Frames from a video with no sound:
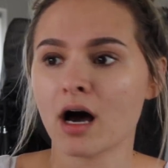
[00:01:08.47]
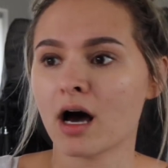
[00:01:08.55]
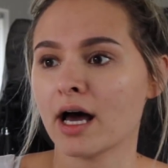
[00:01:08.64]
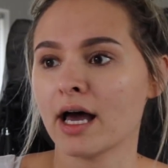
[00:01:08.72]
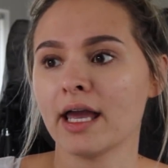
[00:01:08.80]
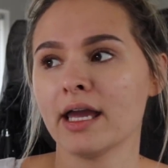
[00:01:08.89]

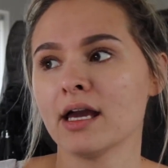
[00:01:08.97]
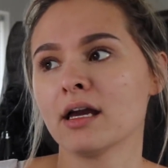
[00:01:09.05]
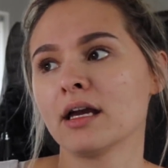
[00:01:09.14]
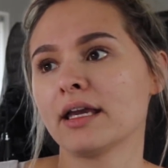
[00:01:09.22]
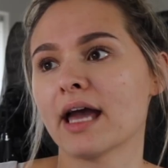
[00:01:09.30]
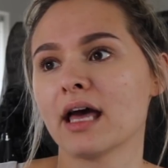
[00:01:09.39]
I
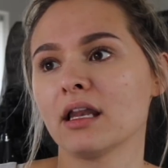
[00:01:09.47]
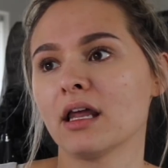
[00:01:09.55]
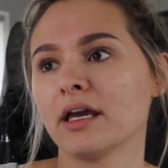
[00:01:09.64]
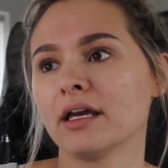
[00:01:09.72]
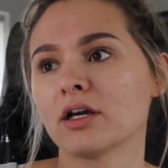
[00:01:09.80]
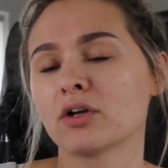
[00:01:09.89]
get
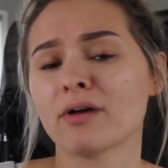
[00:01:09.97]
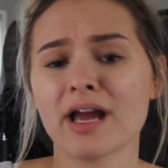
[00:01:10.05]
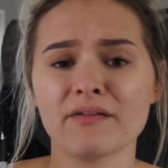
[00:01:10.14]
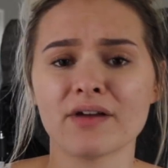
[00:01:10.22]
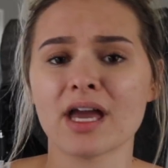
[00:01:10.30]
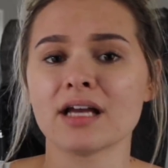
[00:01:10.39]
like
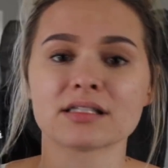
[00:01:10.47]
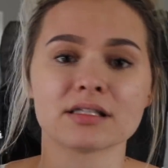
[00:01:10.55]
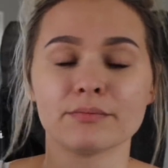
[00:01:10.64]
cravings